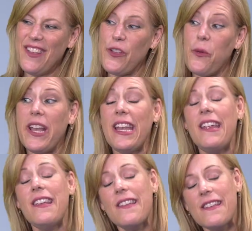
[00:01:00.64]
So it
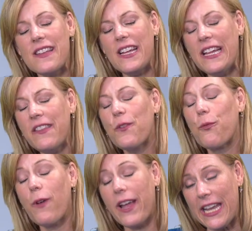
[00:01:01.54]
is in the
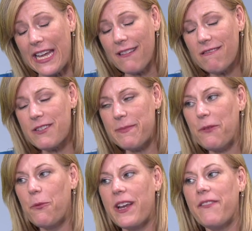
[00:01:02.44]
running to be
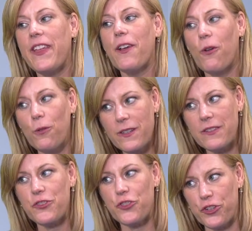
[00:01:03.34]
one of the
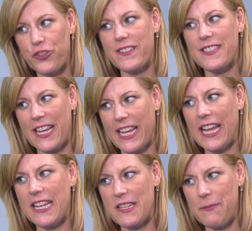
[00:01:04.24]
oldest churches
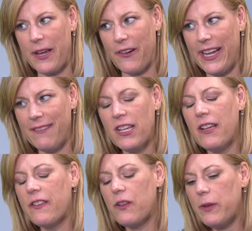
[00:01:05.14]
dedicated to Mary.
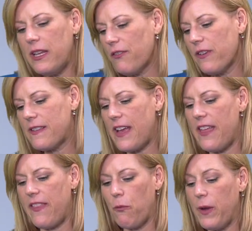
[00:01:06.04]
So we never
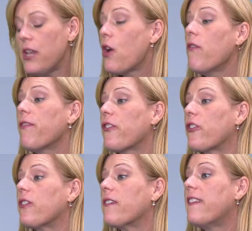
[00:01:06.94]
say that we know for
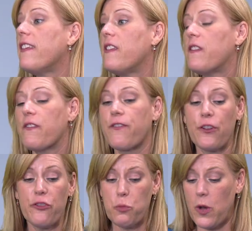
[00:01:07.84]
certain this is the
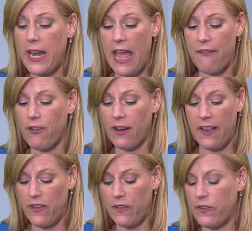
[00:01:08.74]
first one ever
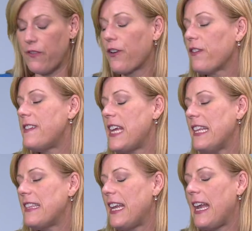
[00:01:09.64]
and this is the first
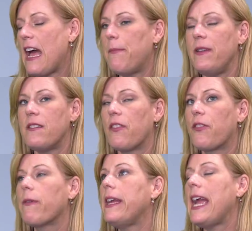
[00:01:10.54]
date that it happened on
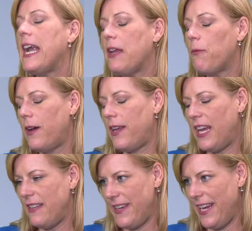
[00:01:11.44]
381
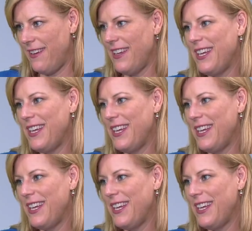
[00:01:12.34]
AD.